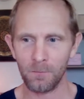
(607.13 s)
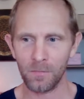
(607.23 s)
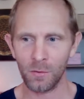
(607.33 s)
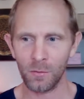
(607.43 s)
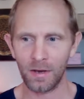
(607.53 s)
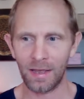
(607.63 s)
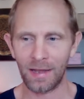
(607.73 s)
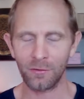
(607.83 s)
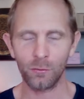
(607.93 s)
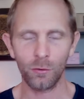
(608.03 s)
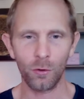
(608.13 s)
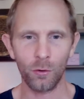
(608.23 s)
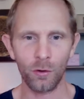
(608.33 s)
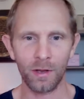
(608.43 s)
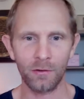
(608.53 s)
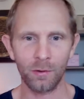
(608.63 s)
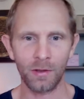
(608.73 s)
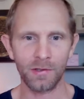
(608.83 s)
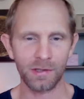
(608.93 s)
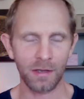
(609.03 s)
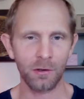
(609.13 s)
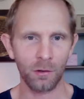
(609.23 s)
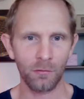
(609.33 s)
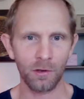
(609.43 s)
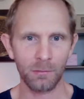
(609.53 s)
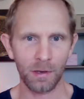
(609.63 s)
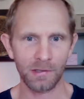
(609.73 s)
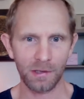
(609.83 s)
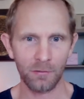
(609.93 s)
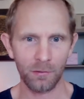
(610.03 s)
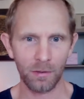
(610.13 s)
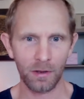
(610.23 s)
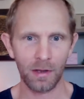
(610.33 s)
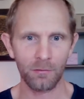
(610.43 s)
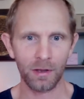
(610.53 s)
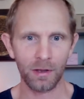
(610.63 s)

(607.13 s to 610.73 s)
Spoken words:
know, that I had to learn and to understand conflict myself in my life.